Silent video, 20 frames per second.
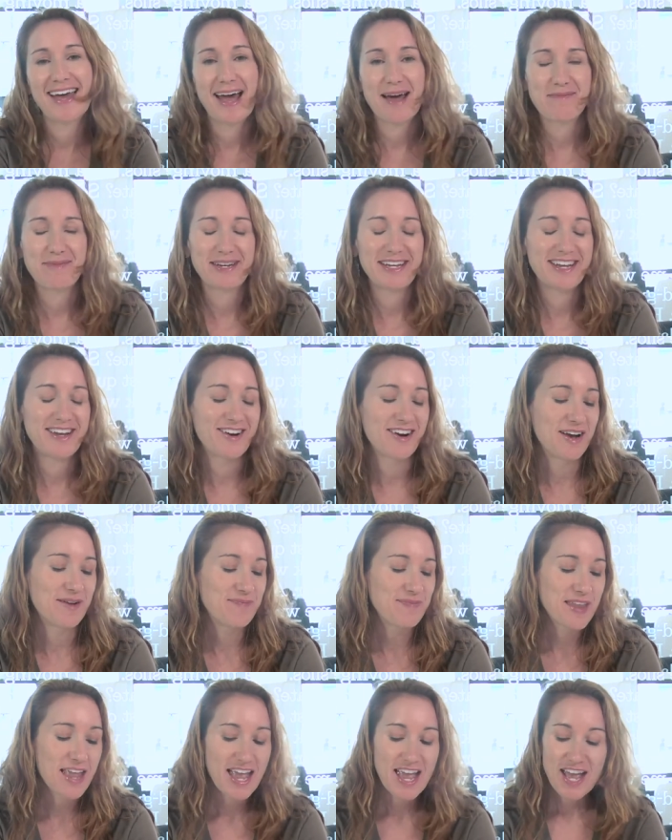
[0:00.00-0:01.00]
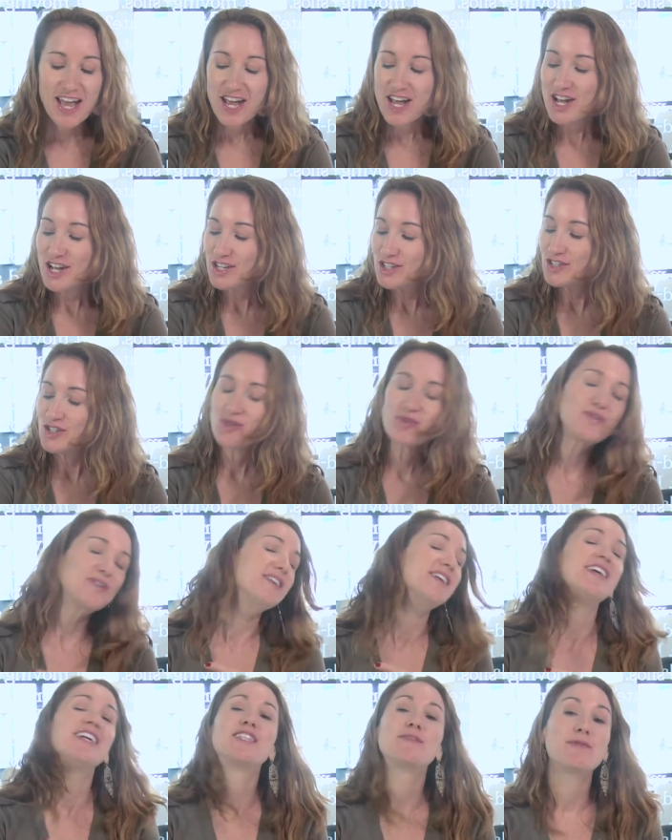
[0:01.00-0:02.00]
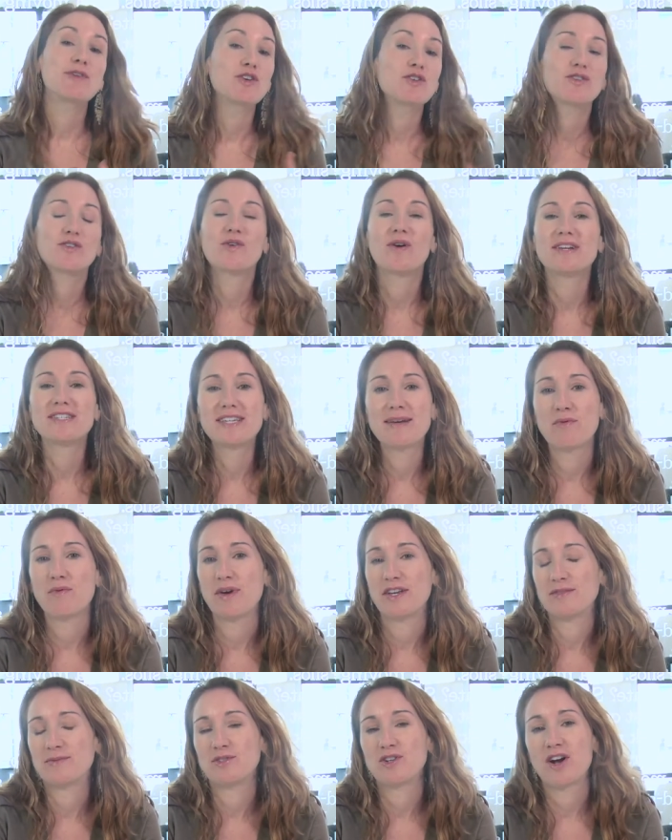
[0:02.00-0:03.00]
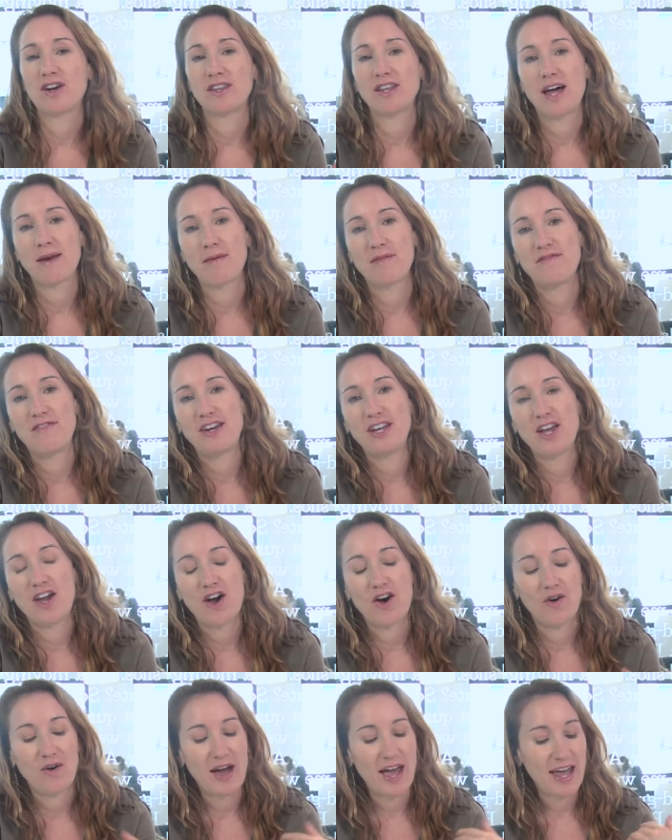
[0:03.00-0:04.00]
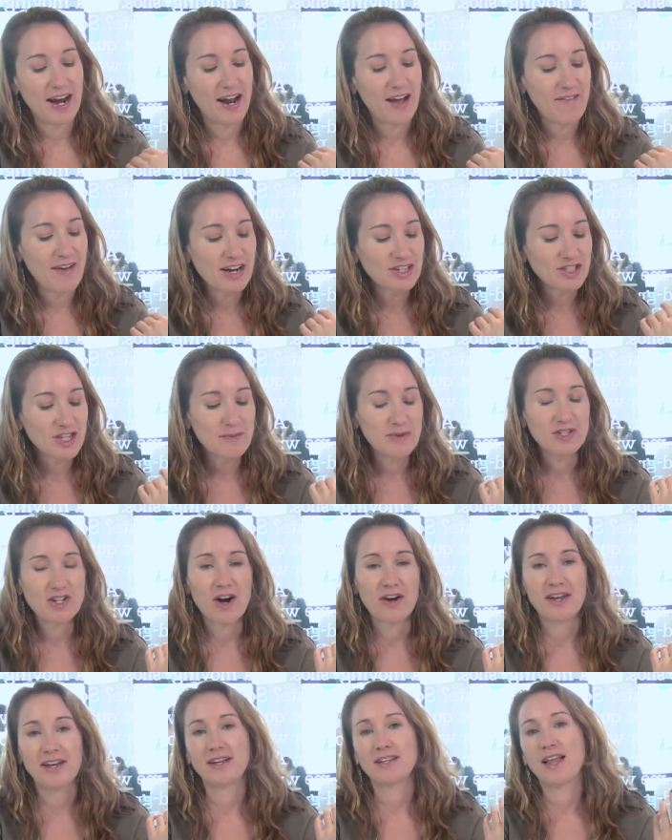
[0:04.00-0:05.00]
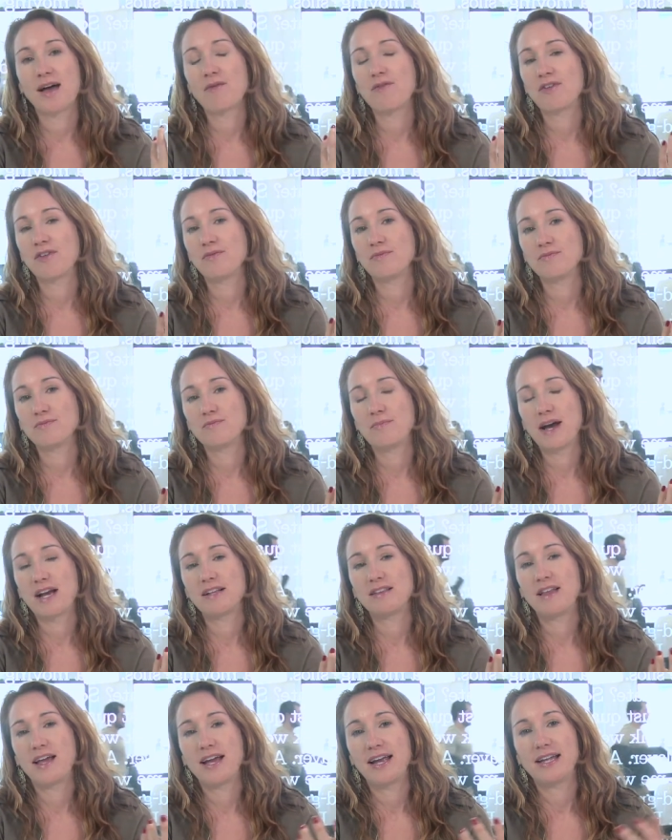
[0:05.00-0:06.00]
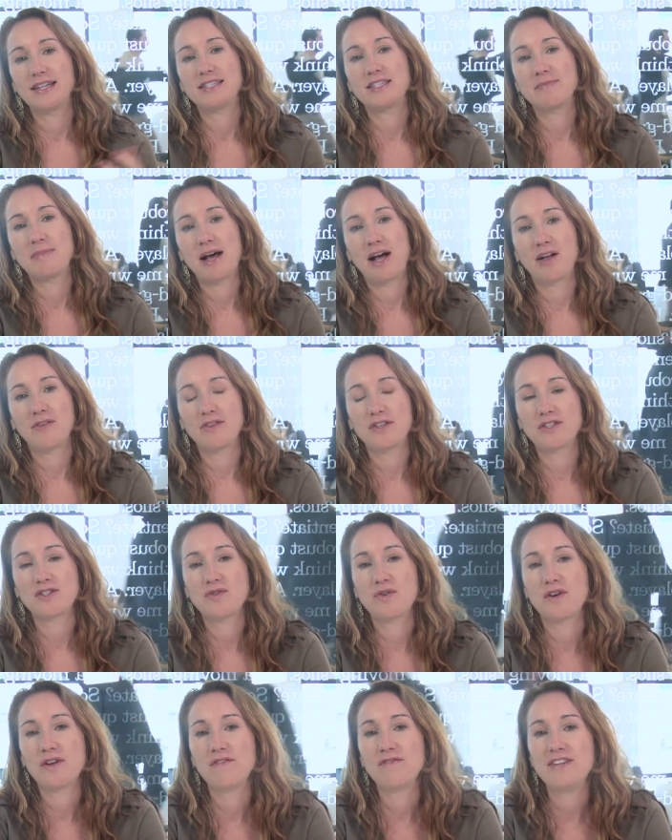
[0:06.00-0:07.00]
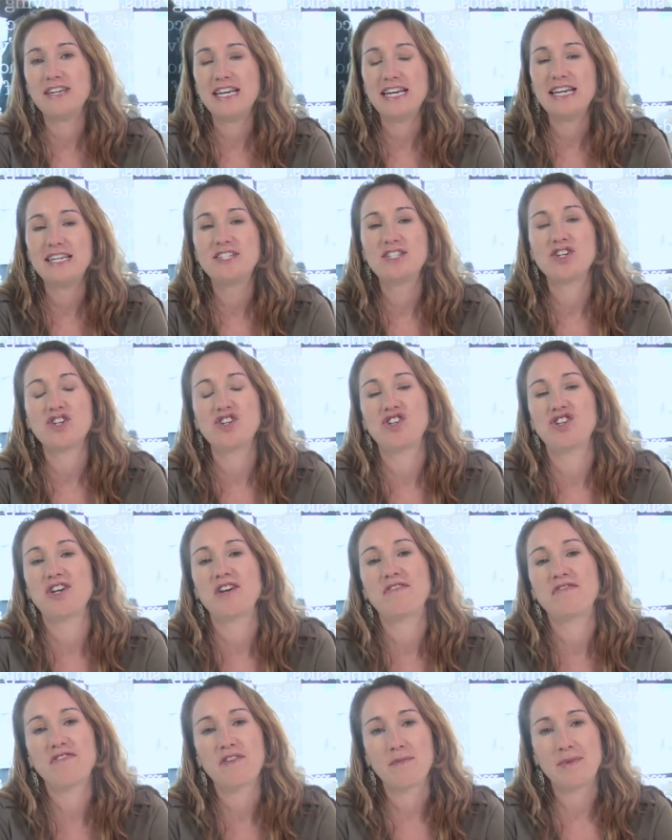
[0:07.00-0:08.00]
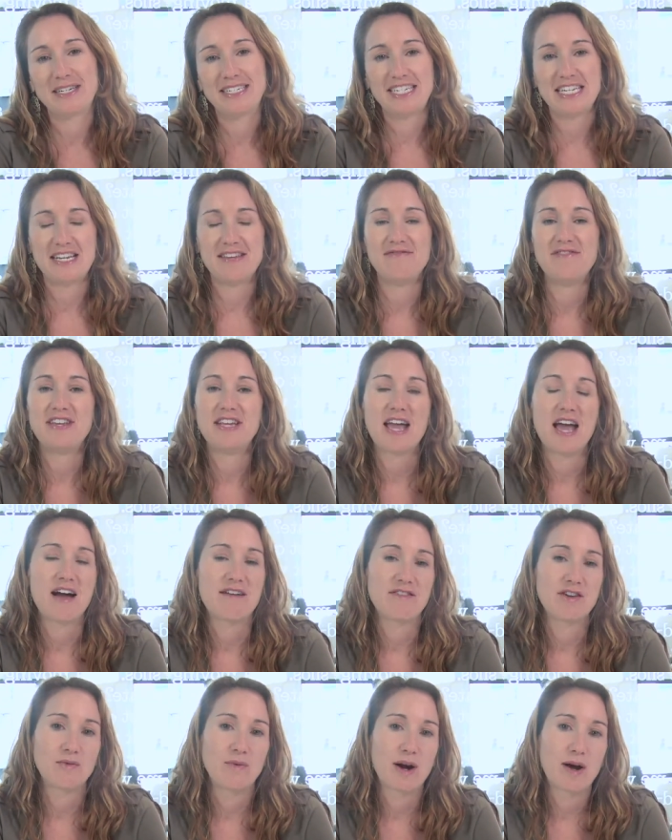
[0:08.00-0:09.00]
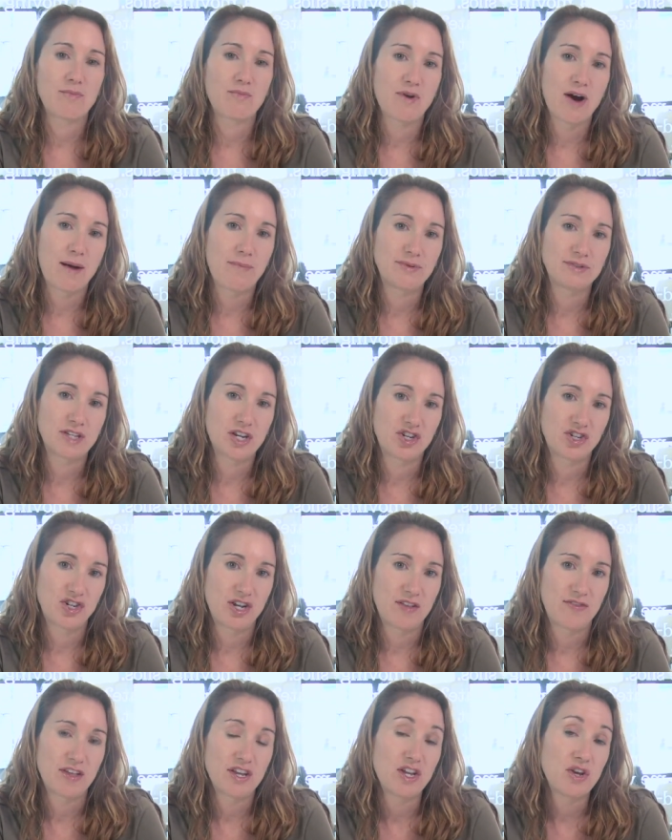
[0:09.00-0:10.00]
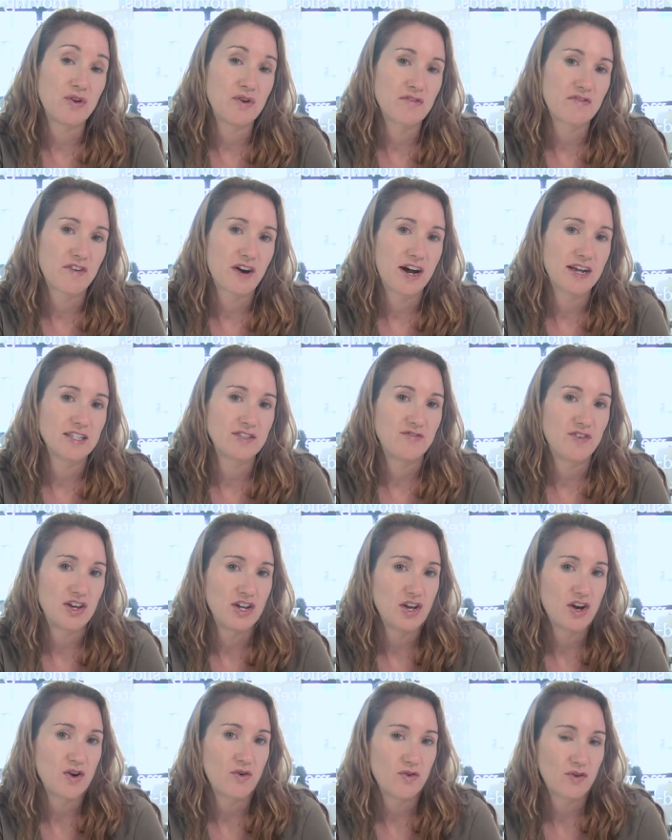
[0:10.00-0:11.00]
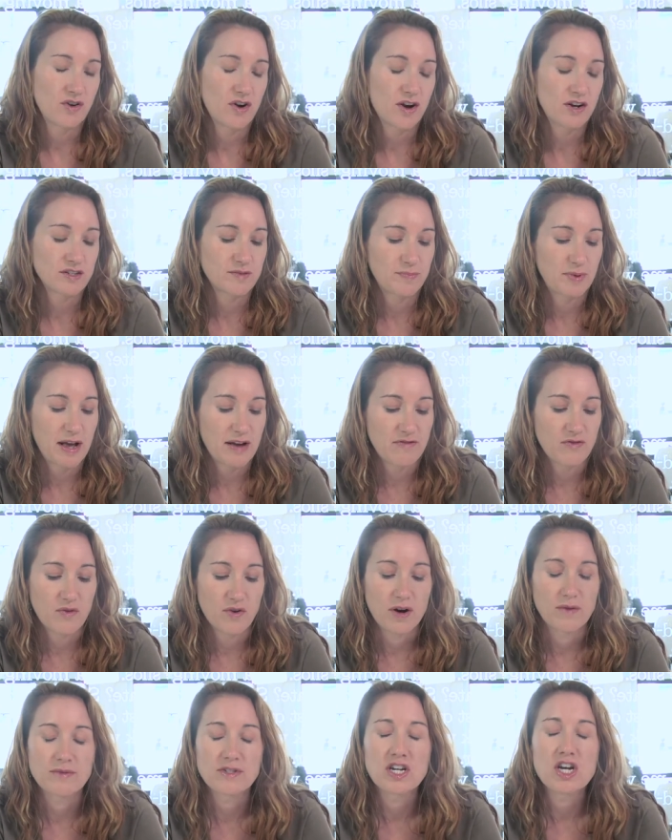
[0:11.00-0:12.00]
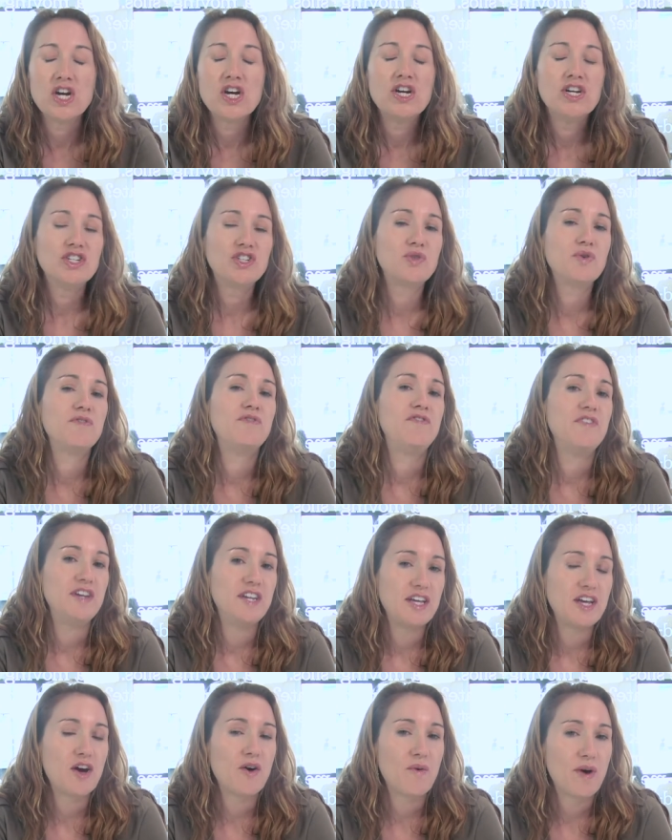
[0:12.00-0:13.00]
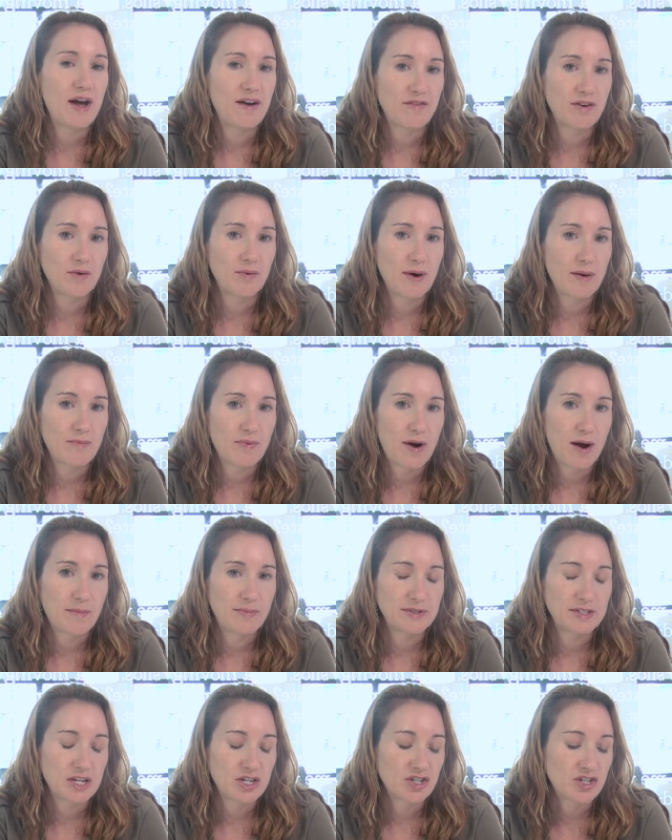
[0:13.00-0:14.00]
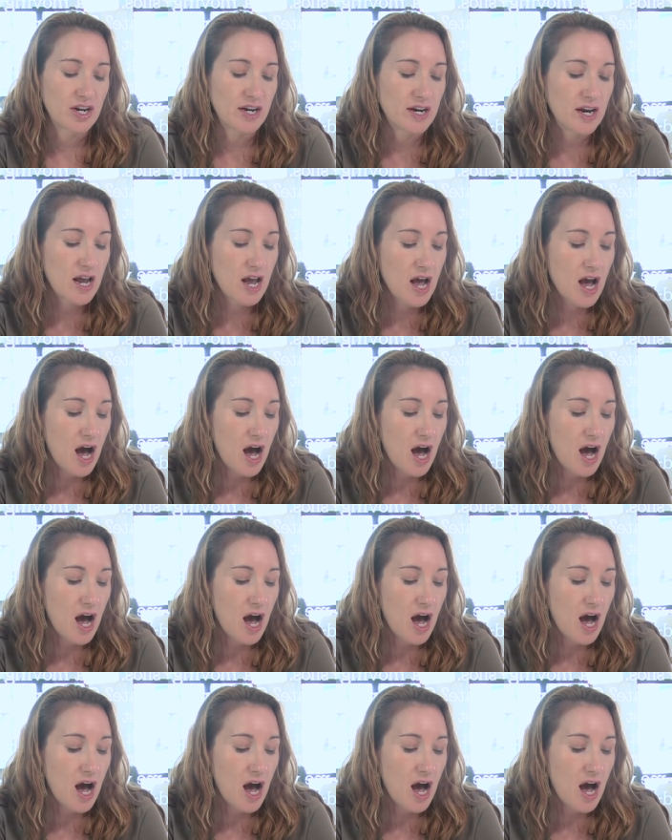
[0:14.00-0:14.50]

Happy to hear it. So it's been a crazy couple weeks. We've talked a lot about video, and I've actually been talking a lot with uh, my clients about this sort of need to shift from a TV everywhere proposition that unifies video across platforms to a video everywhere proposition.